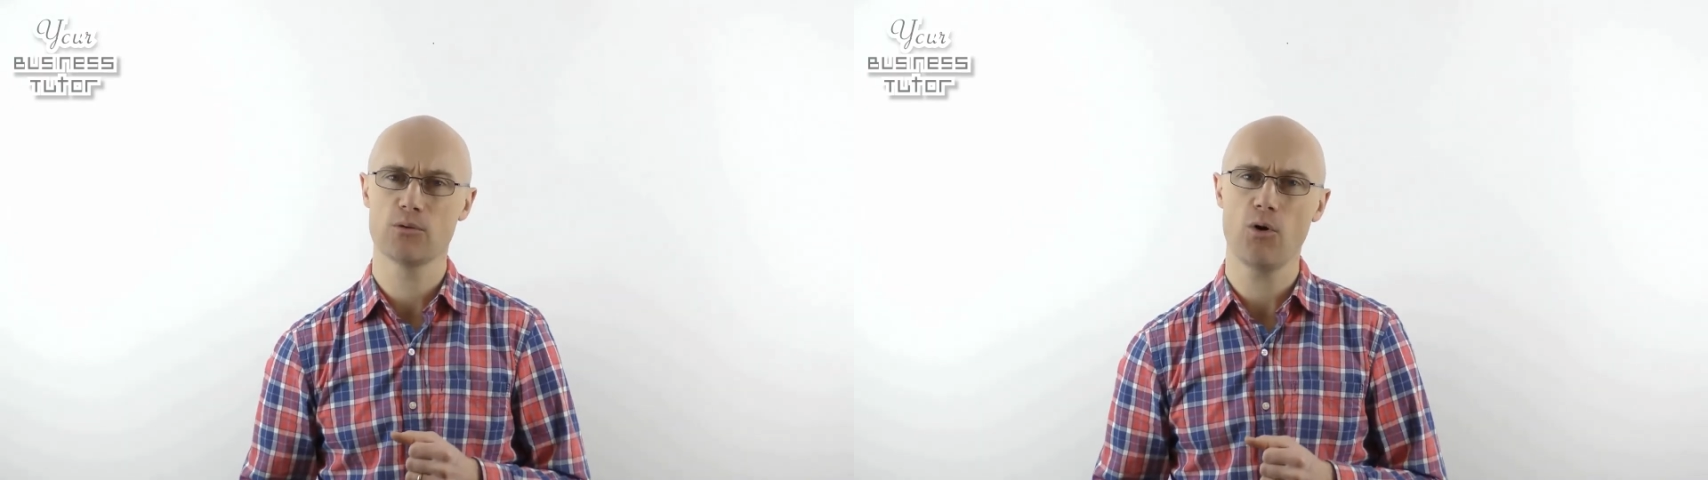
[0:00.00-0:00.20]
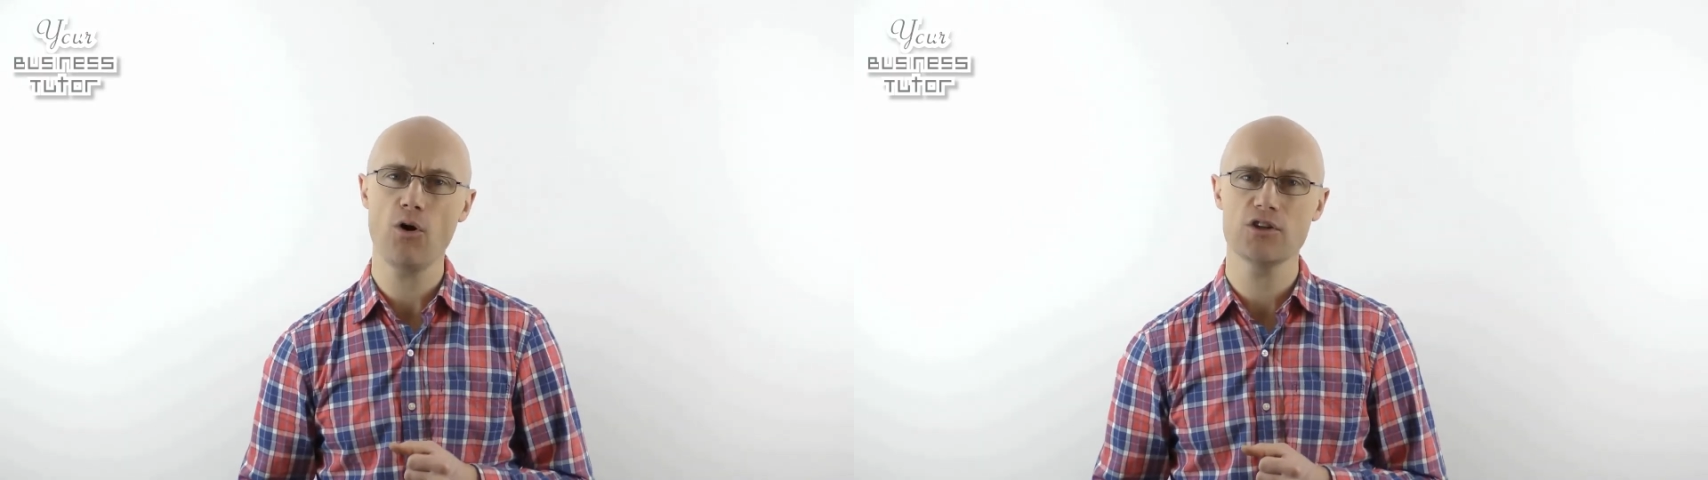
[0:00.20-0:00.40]

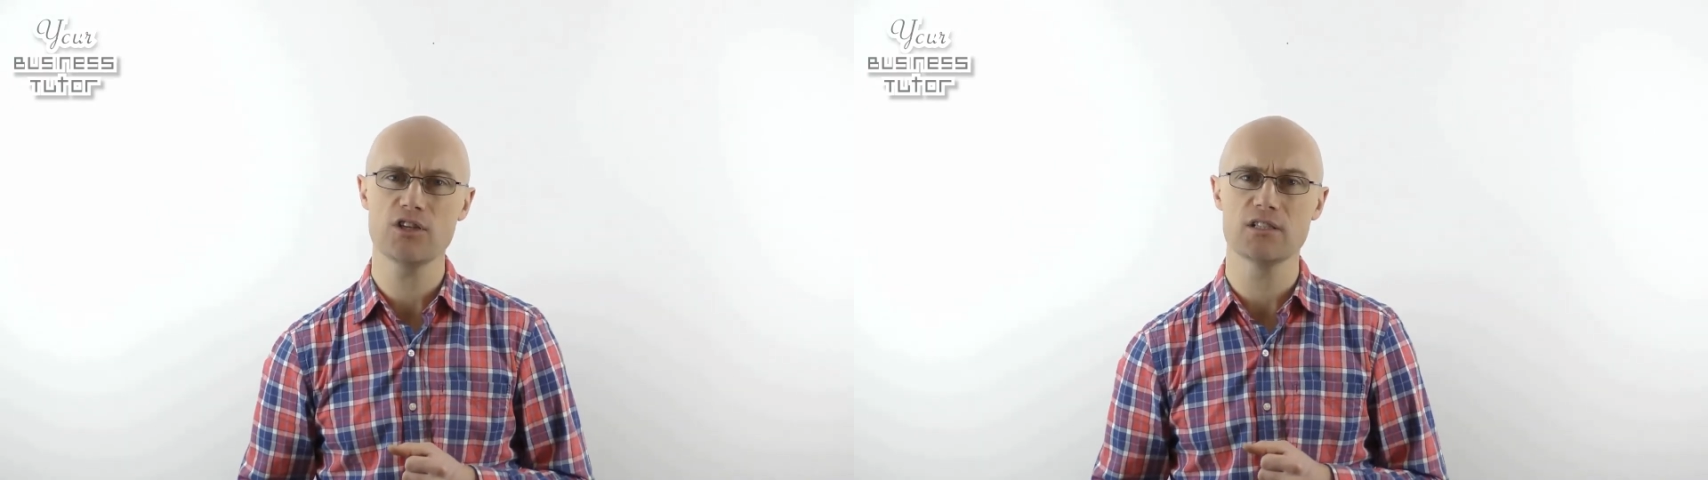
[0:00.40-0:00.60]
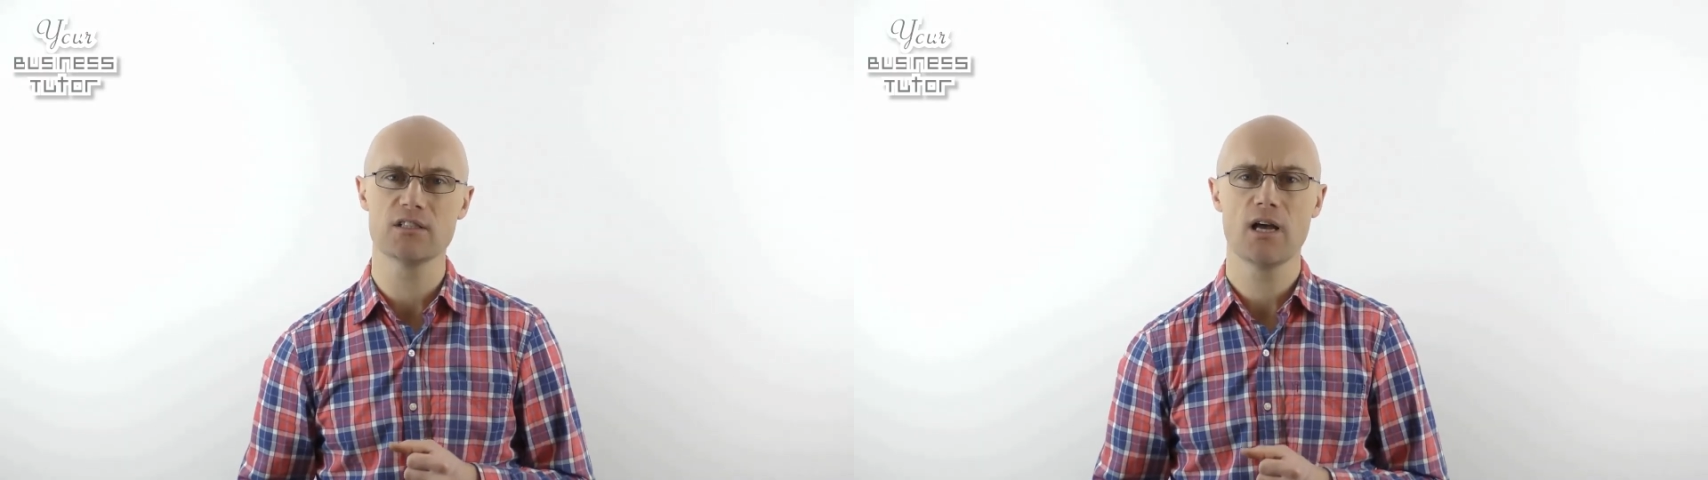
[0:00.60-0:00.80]

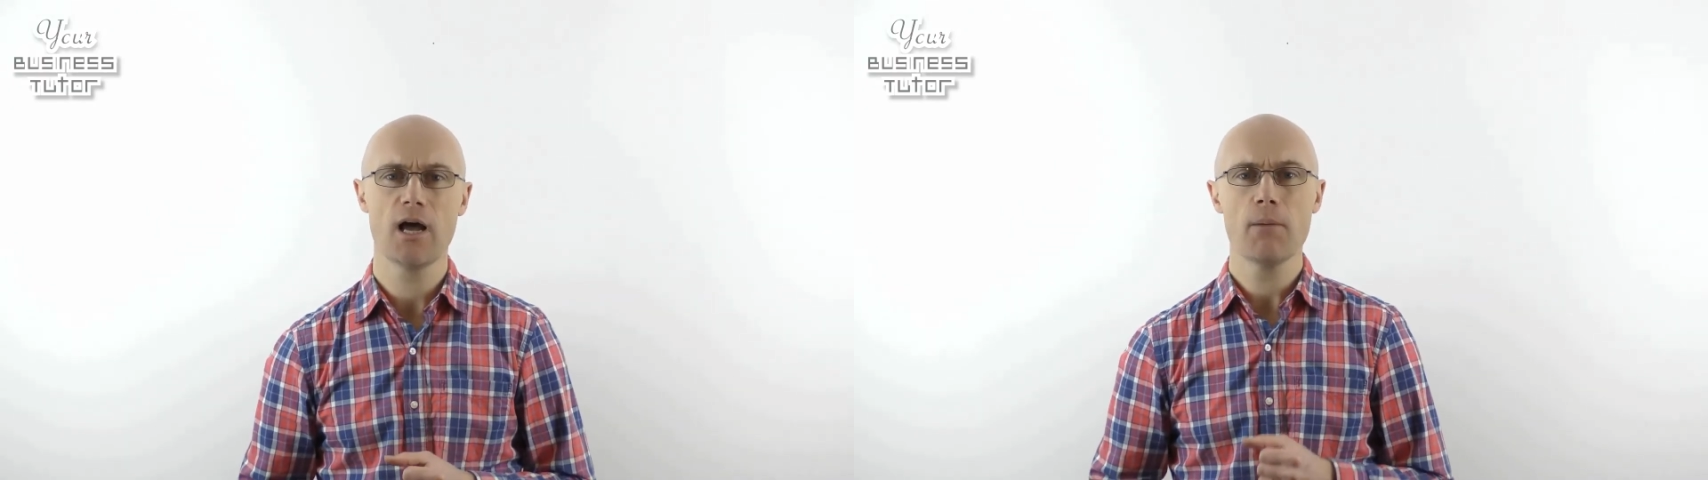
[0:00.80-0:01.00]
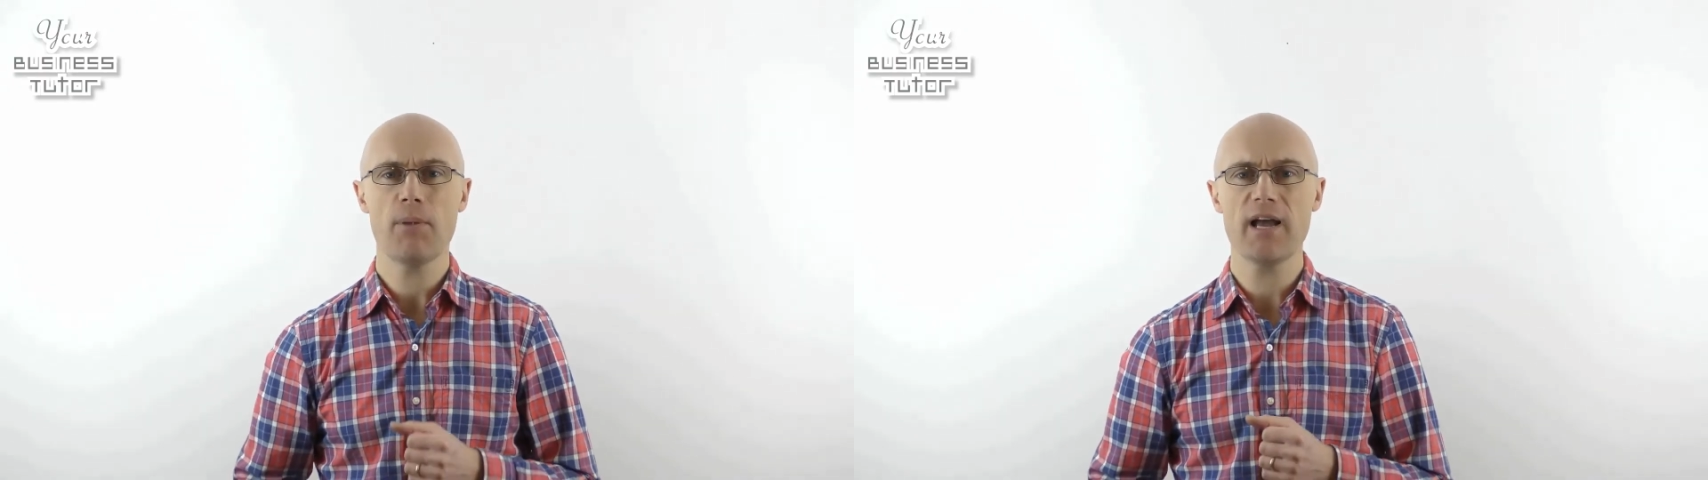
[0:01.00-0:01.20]
mortgages by